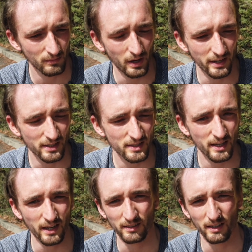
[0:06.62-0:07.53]
but I need to
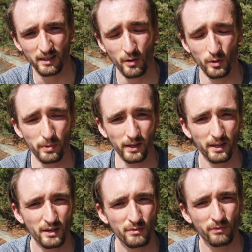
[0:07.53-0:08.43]
take
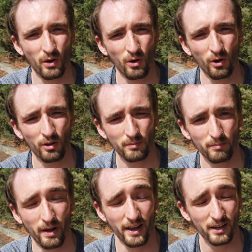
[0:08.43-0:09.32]
accountability for
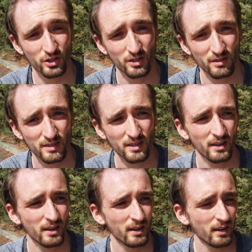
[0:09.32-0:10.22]
my actions,
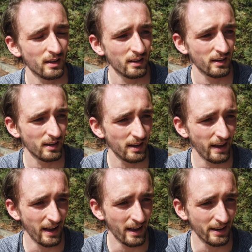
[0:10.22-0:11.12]

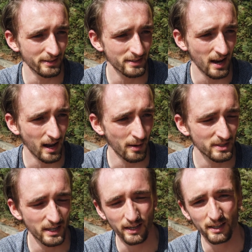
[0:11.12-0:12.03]
and
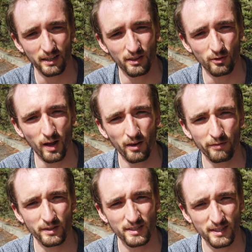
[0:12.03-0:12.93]
I'm taking the
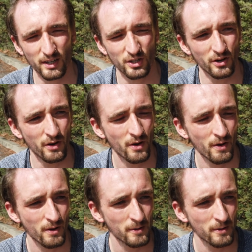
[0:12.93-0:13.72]
relevant decision